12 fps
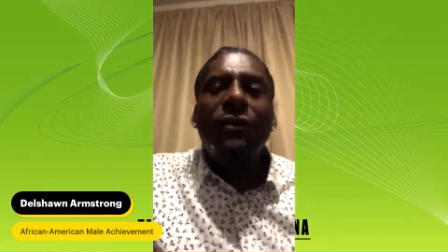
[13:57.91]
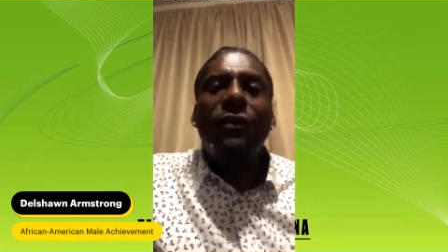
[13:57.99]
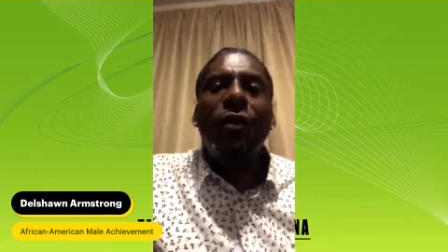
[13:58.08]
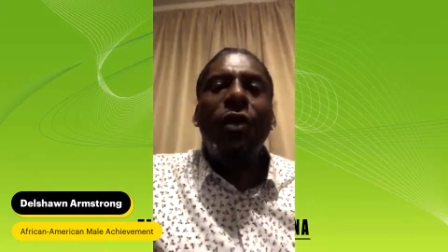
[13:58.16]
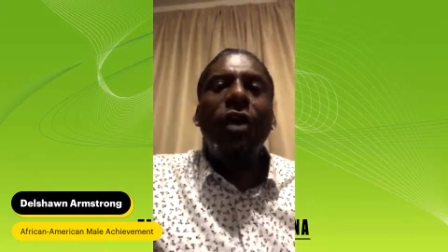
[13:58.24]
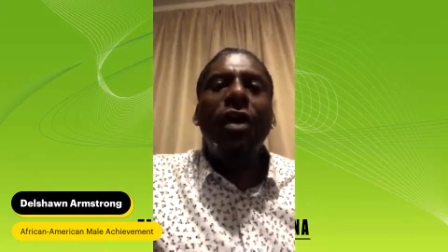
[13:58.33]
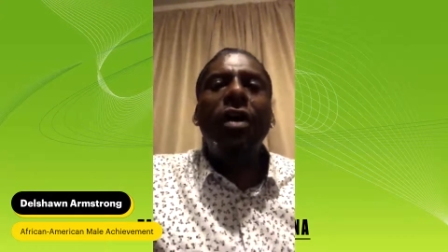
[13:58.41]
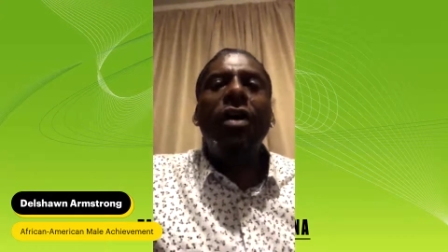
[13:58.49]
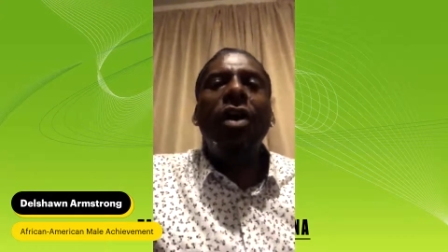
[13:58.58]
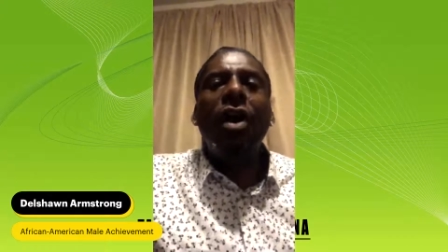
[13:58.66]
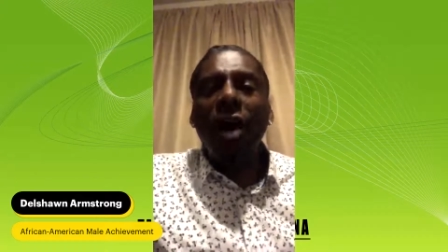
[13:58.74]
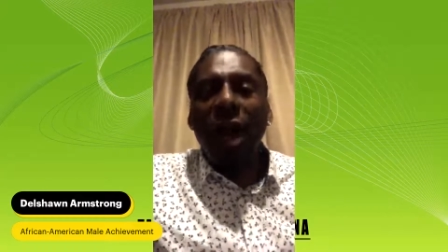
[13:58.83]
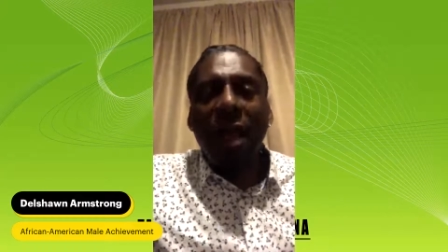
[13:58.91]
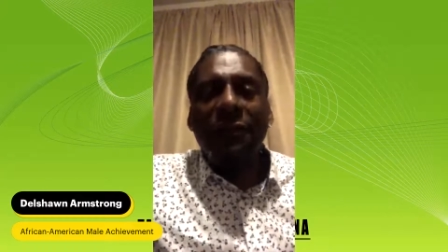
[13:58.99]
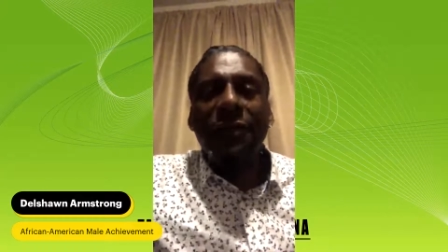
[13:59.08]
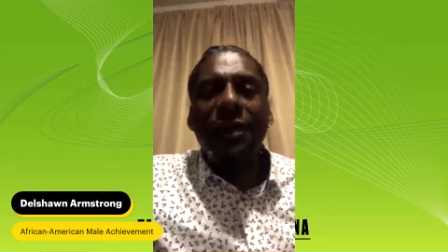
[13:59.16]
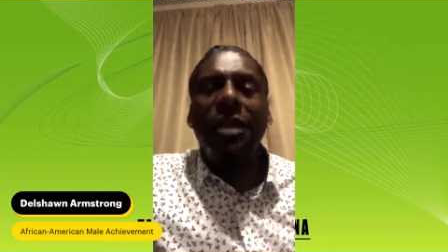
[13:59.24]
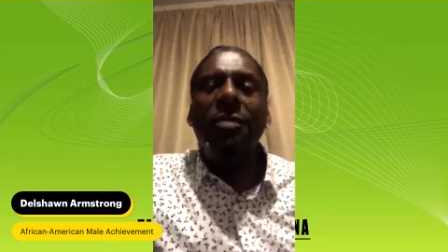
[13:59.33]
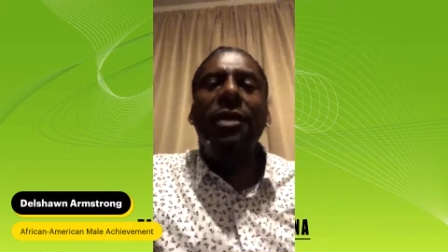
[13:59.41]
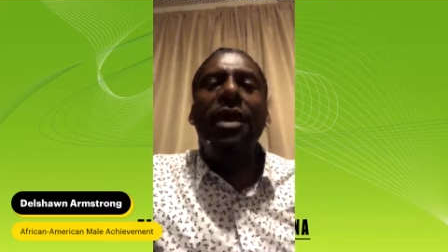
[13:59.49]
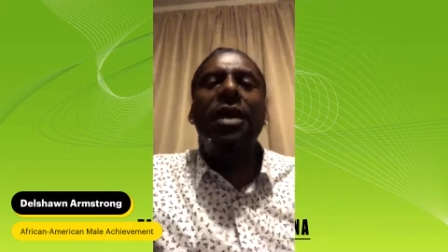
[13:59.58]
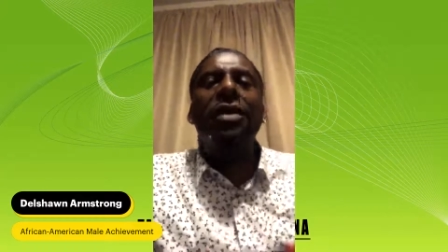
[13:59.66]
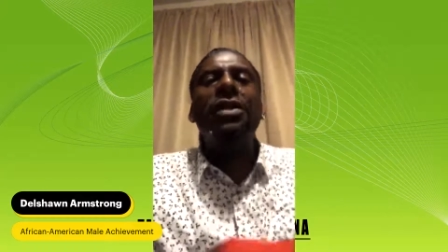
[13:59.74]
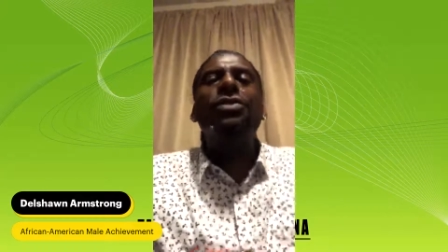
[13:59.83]
for our African
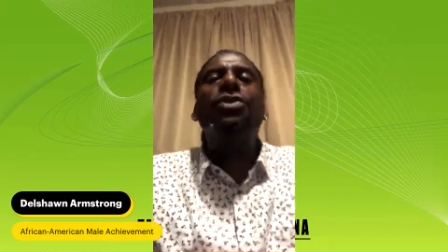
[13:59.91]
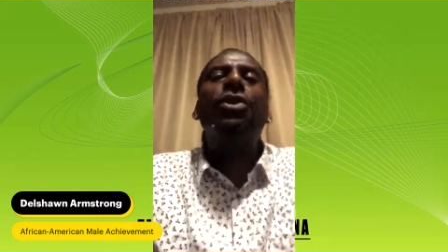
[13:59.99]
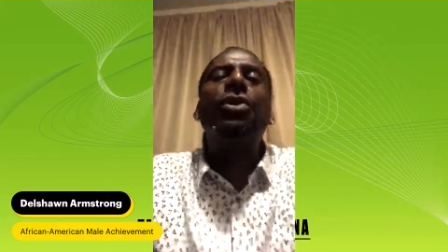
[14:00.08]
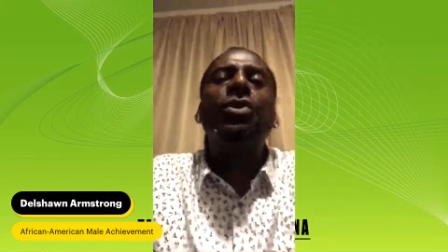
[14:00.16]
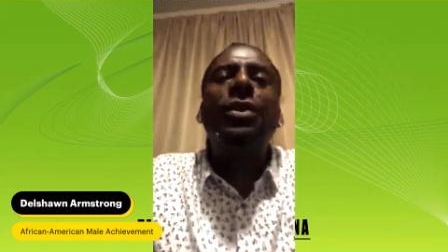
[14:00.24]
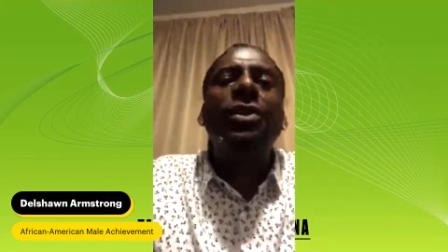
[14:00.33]
American children.